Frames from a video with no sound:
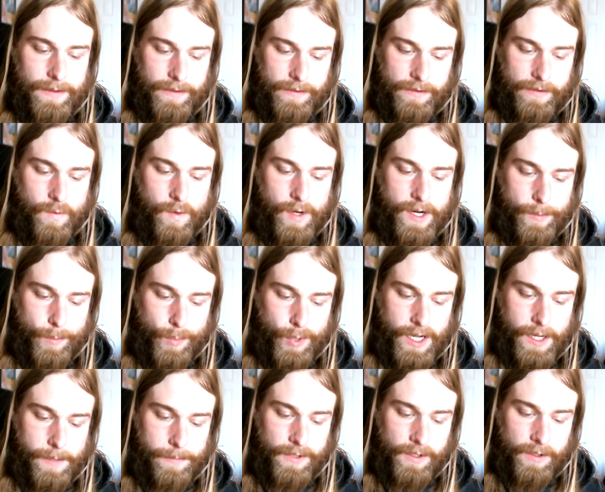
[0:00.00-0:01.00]
is quite
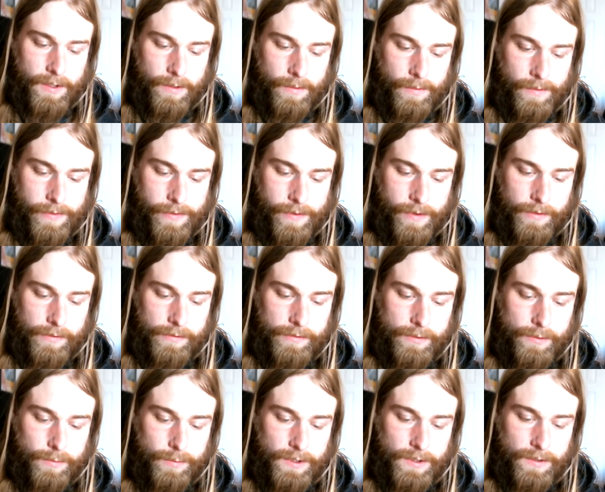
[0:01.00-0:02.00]
popular with
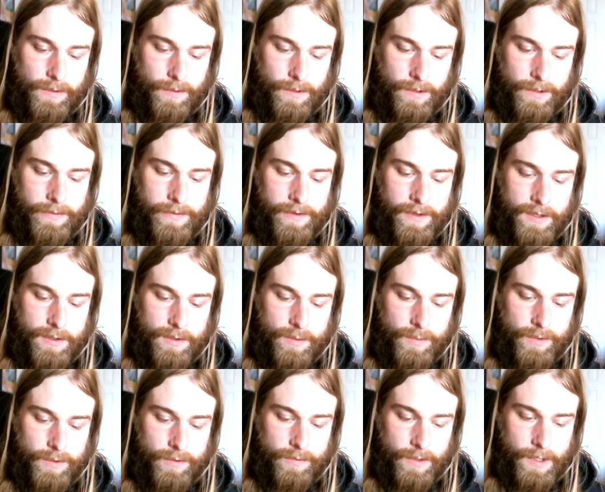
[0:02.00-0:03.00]
those who record the
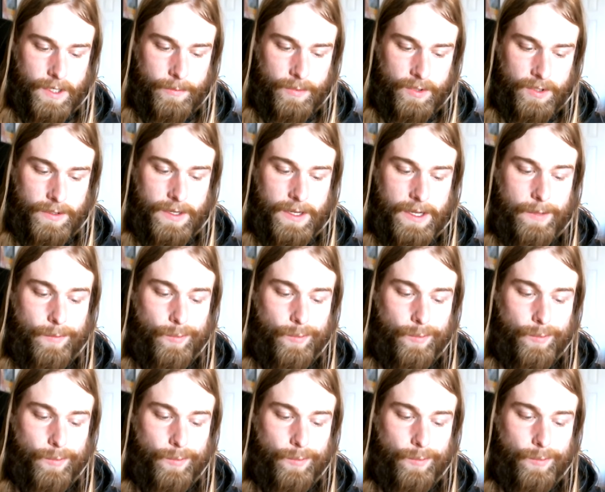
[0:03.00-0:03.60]
human drama,